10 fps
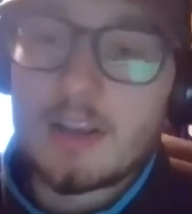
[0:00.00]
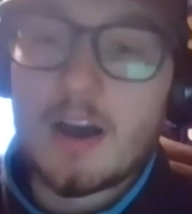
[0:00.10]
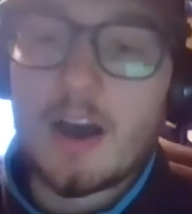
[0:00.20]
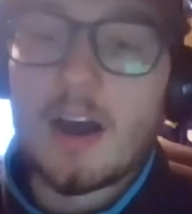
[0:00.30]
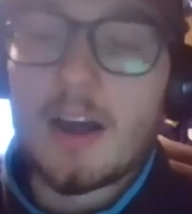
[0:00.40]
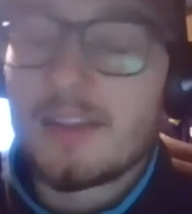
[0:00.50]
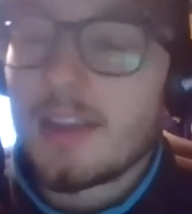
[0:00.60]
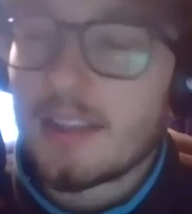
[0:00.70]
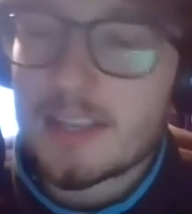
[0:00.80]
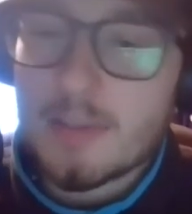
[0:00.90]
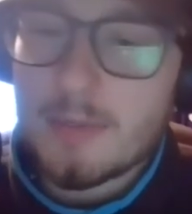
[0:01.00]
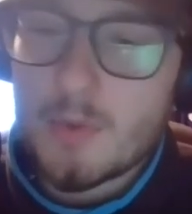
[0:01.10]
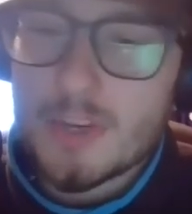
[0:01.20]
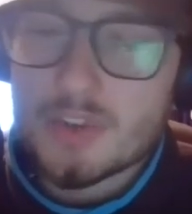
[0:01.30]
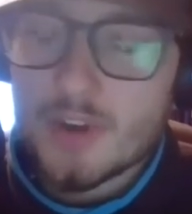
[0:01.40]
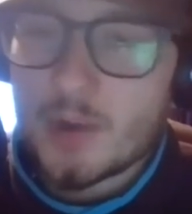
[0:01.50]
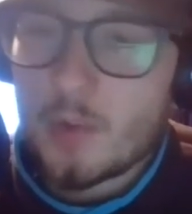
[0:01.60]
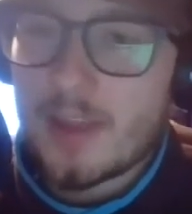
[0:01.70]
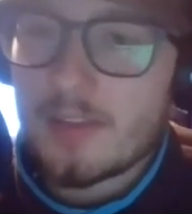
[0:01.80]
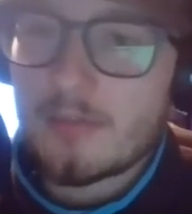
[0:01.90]
And that's something we strayed
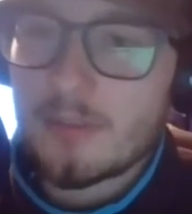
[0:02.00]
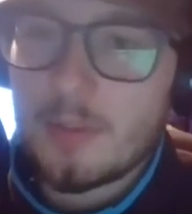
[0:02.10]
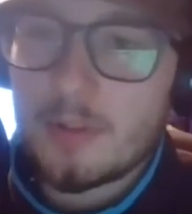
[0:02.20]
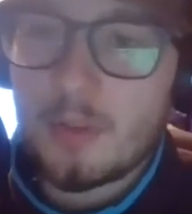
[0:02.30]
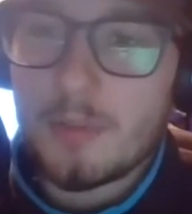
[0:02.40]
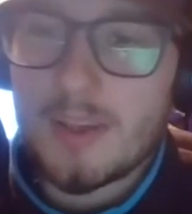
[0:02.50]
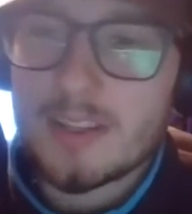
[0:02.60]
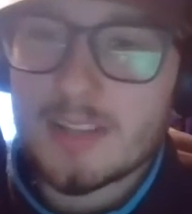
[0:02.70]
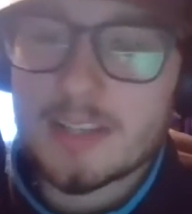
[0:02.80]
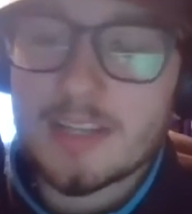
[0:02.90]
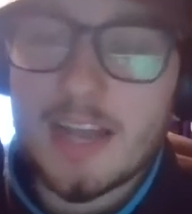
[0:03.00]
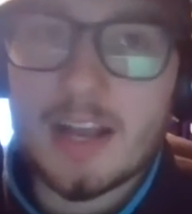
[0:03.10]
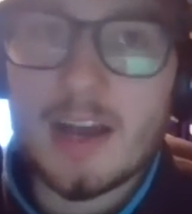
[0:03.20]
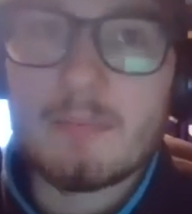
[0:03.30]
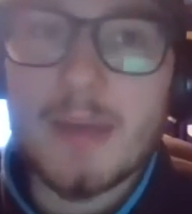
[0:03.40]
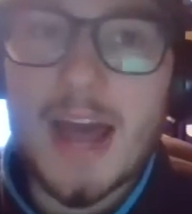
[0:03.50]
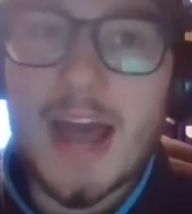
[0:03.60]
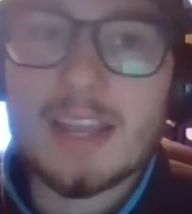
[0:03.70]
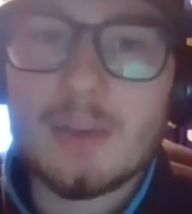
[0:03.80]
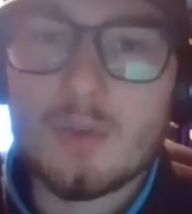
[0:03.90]
away from a little bit since Cat got
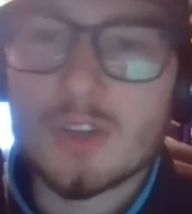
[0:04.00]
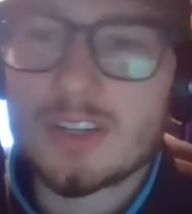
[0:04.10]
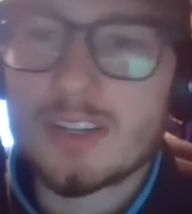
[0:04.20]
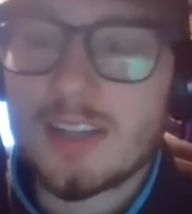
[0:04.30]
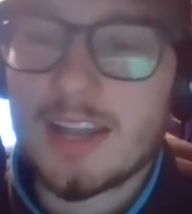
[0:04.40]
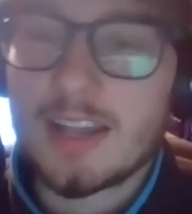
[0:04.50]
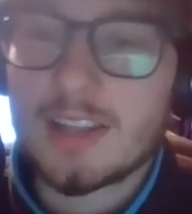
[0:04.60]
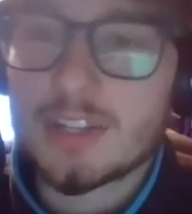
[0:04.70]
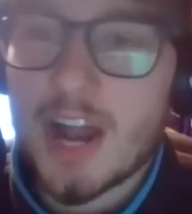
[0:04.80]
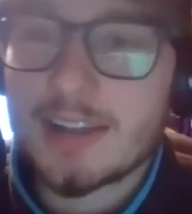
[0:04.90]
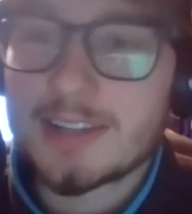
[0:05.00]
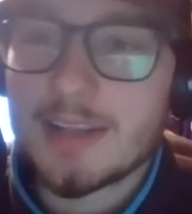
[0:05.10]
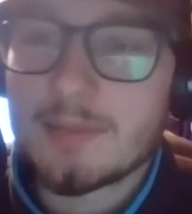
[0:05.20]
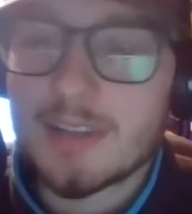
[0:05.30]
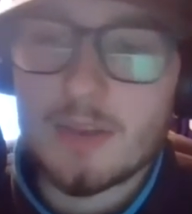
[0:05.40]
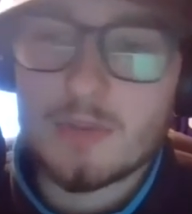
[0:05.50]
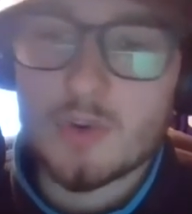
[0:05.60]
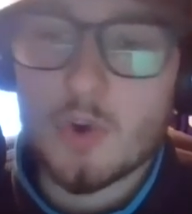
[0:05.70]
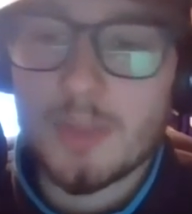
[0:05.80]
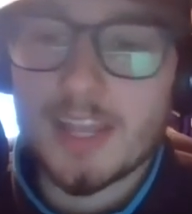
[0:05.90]
back. He wasn't getting the shot attempts that he
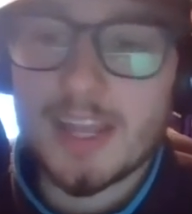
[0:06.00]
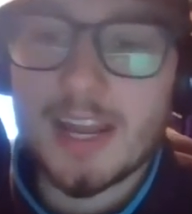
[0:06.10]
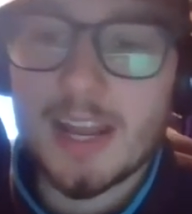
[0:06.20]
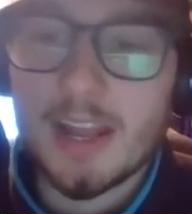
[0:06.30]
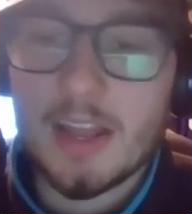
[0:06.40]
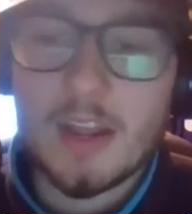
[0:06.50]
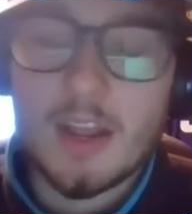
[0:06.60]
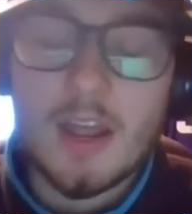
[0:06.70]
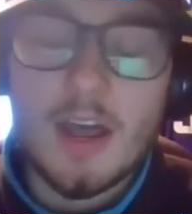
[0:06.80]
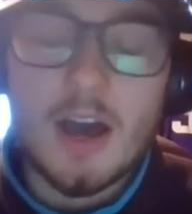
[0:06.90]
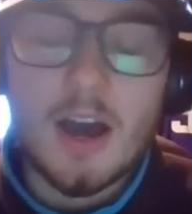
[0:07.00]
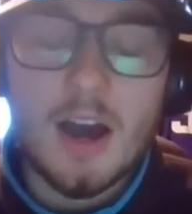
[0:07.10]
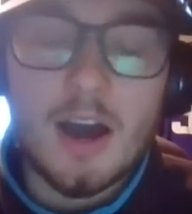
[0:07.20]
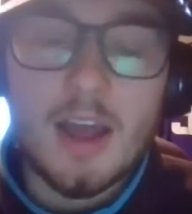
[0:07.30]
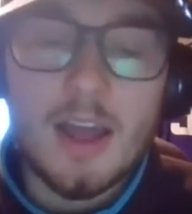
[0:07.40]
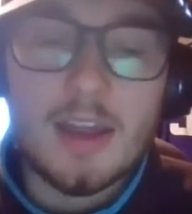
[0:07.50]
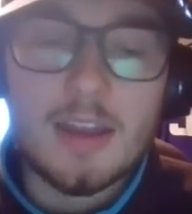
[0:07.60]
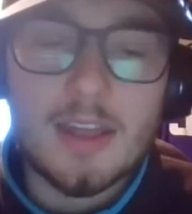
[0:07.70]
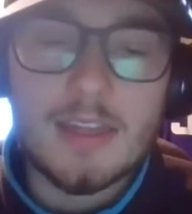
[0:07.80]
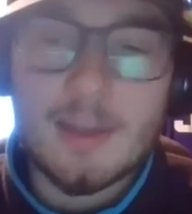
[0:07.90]
was normally getting.
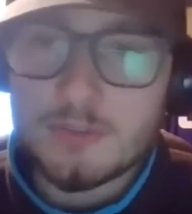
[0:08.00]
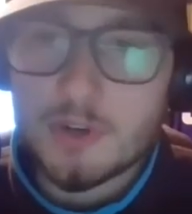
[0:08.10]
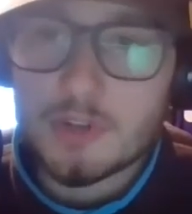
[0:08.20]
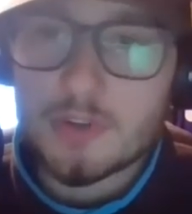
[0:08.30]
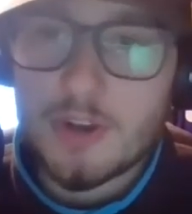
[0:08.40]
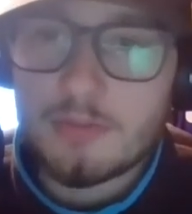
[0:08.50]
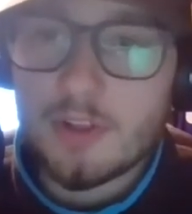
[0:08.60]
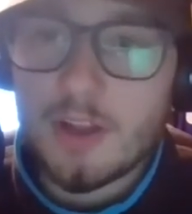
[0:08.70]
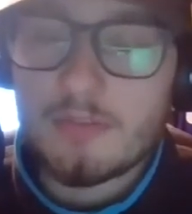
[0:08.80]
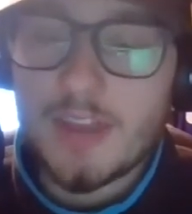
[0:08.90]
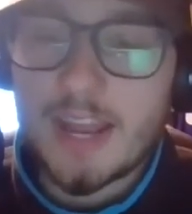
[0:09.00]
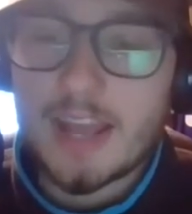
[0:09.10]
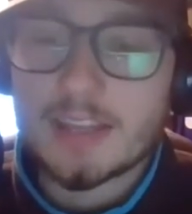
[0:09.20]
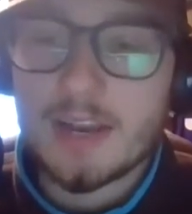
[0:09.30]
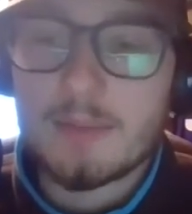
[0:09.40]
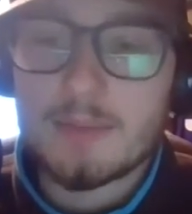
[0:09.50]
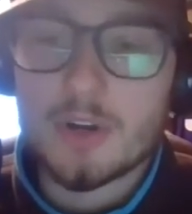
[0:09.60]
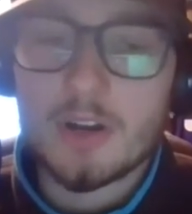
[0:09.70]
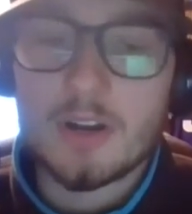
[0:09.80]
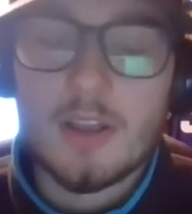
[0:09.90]
And that was frustrating for a lot of fans. And I'm
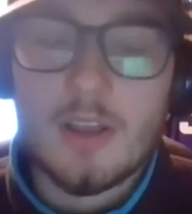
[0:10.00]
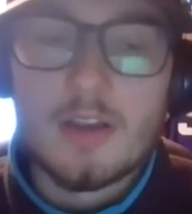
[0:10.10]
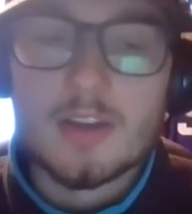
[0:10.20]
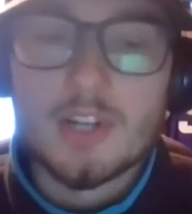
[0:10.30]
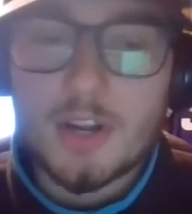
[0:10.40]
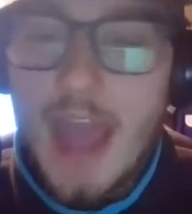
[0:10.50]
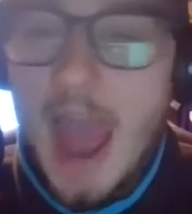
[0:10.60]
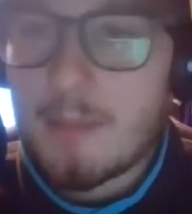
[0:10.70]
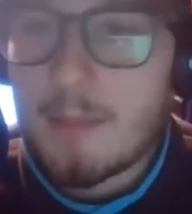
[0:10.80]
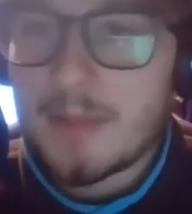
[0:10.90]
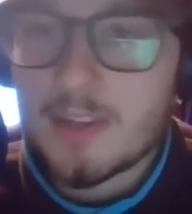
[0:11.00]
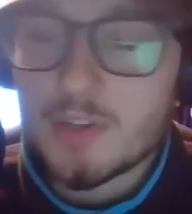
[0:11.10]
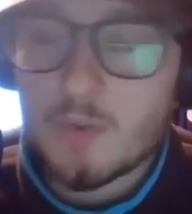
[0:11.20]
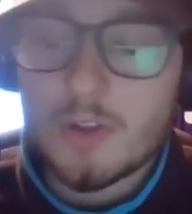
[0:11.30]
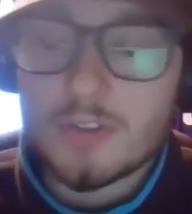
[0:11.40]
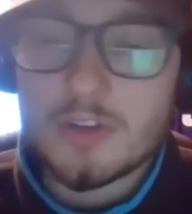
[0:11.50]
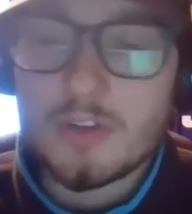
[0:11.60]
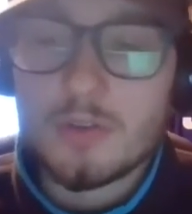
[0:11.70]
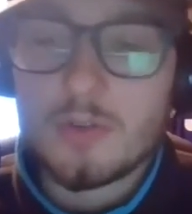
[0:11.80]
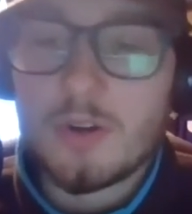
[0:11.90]
sure Cat maybe as well
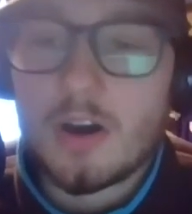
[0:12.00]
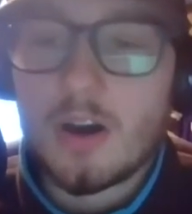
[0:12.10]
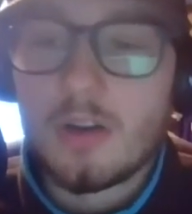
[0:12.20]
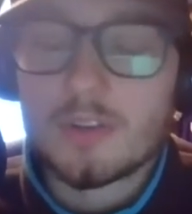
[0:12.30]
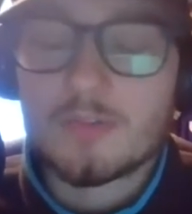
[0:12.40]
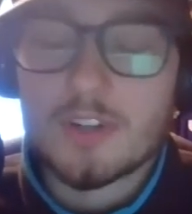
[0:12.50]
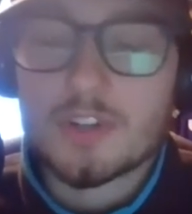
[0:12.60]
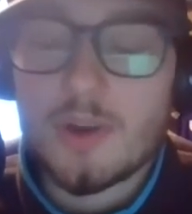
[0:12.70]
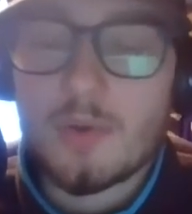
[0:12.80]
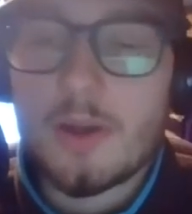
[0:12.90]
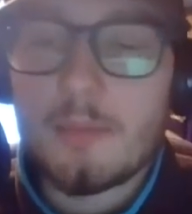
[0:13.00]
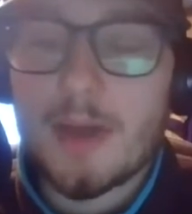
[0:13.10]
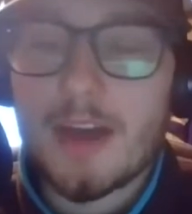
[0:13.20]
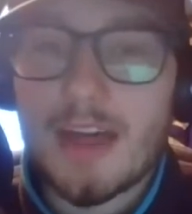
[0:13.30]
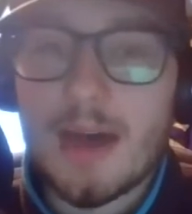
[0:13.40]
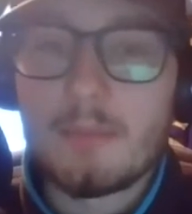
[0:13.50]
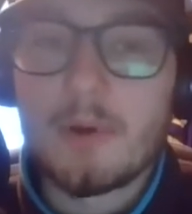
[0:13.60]
too, was frustrated by that.